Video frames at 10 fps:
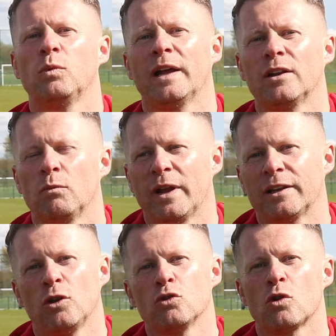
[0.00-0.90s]
We had
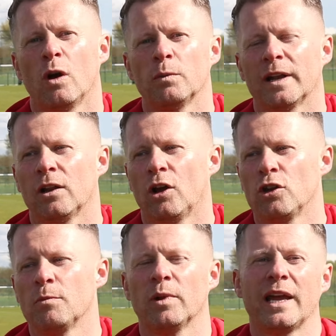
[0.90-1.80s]
a new squad, we had a lot of
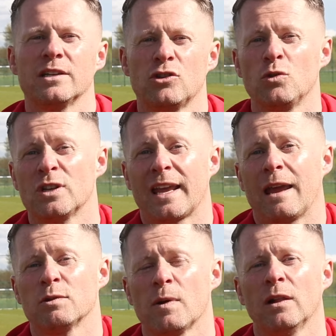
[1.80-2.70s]
new players, new to the
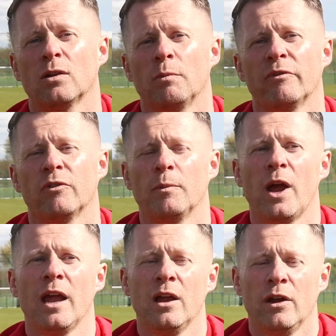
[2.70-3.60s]
game as well, coming from
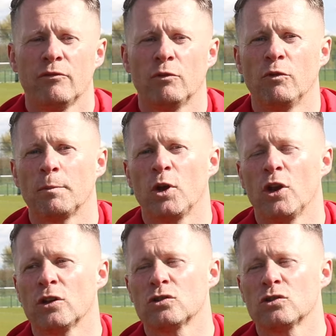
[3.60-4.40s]
rugby union.